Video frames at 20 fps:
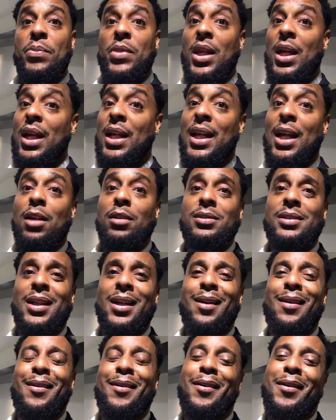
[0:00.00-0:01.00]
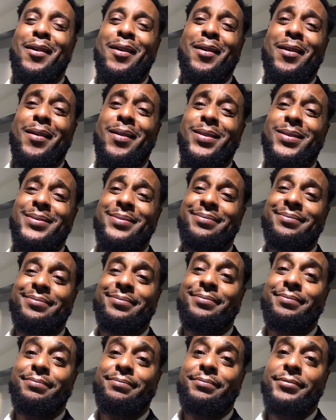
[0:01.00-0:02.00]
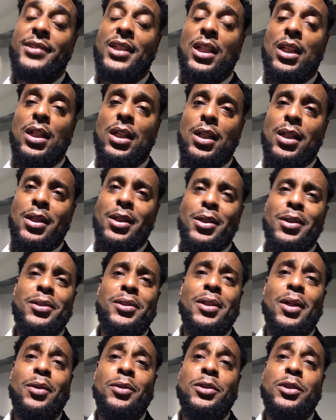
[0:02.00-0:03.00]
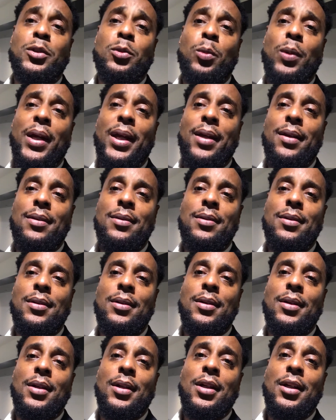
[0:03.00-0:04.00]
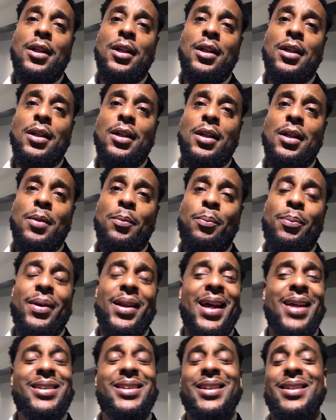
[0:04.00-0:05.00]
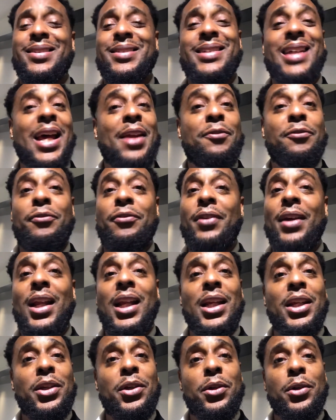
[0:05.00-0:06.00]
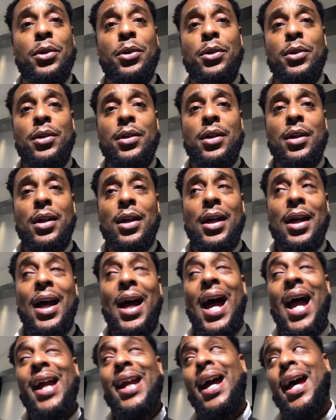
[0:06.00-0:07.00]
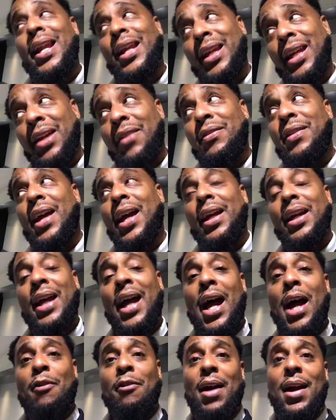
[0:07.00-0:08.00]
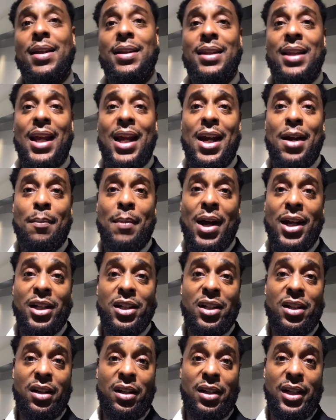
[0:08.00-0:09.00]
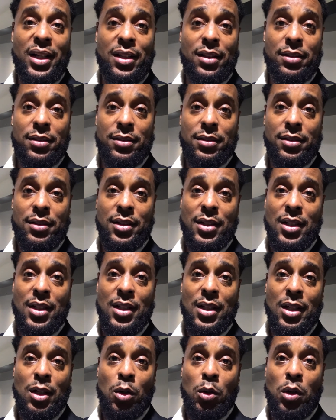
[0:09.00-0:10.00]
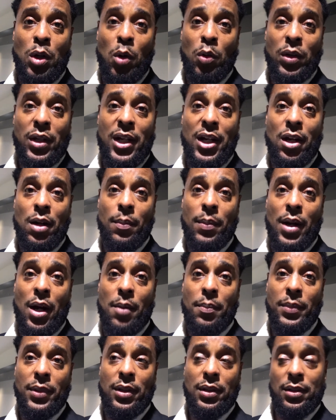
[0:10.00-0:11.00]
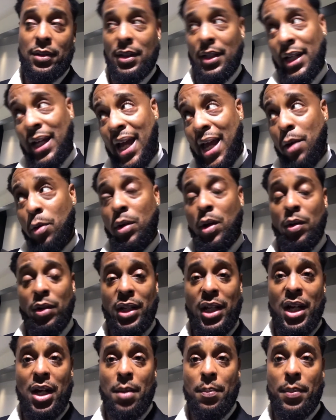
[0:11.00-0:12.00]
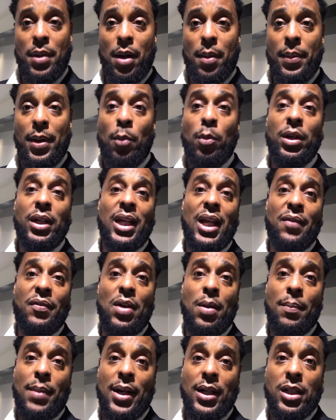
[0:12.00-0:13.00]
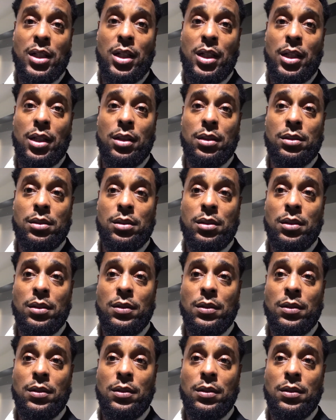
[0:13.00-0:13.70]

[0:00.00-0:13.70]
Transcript: And they'll say, oh, you're so sweet, but I just not feeling you. I got to give that guy right there my goodies who don't care about me. The guy who don't care about me, I want to give him my goodies.